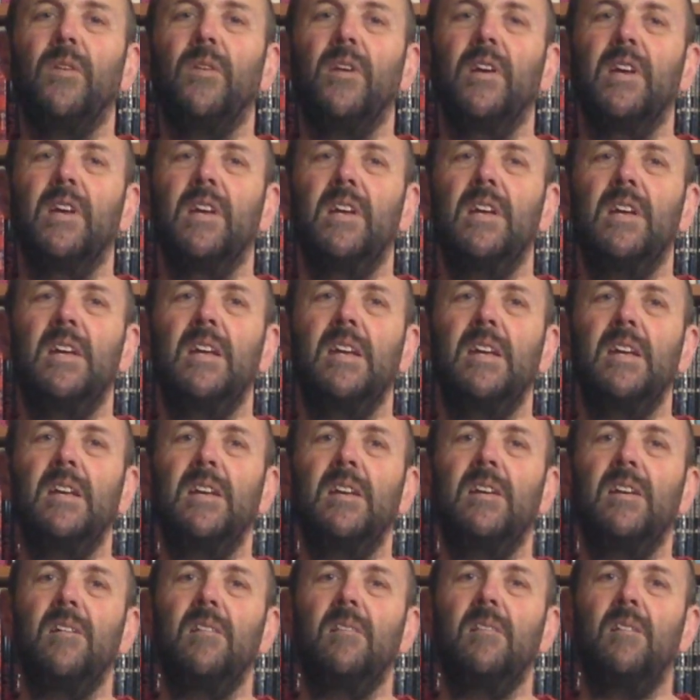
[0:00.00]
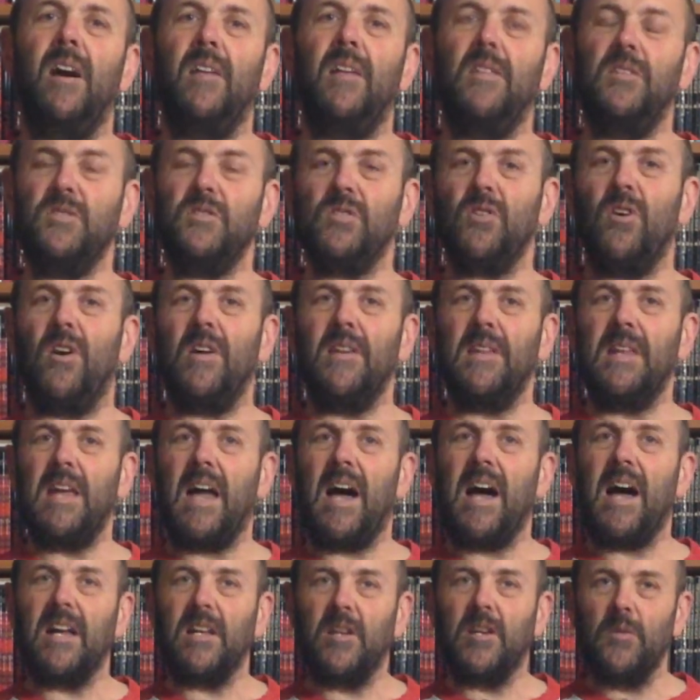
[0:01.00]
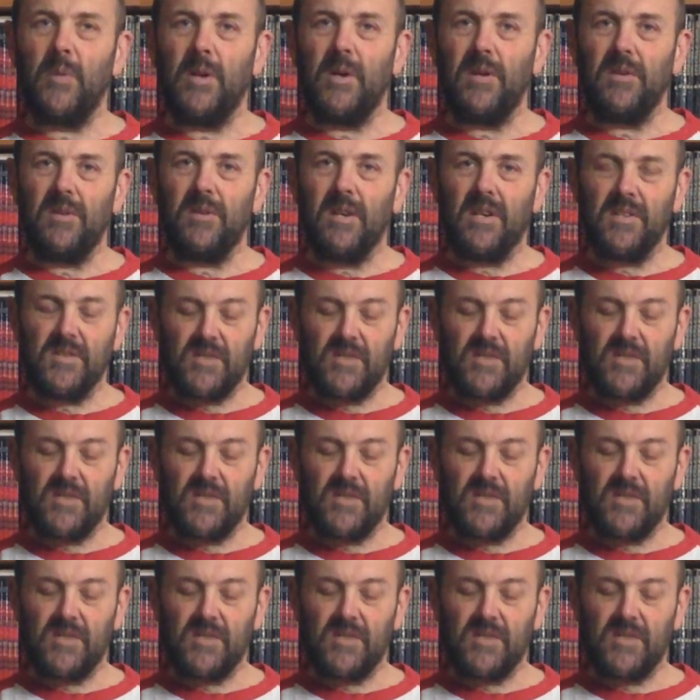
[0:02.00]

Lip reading: the other side of the argument are